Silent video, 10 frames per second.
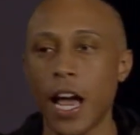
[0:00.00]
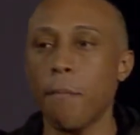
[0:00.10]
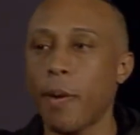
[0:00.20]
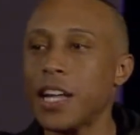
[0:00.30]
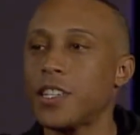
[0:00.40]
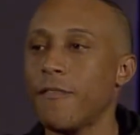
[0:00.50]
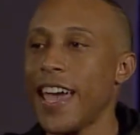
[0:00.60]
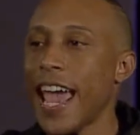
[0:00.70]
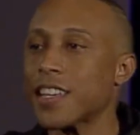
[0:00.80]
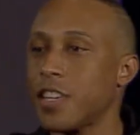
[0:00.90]
a bunch of
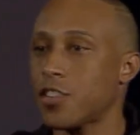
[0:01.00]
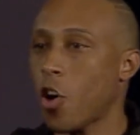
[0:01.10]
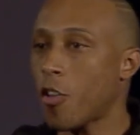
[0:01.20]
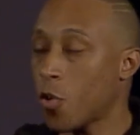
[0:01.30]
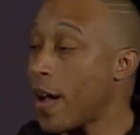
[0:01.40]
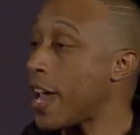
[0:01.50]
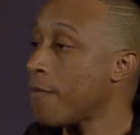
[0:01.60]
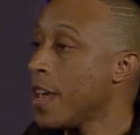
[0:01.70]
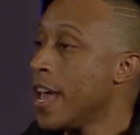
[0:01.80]
exits on the way.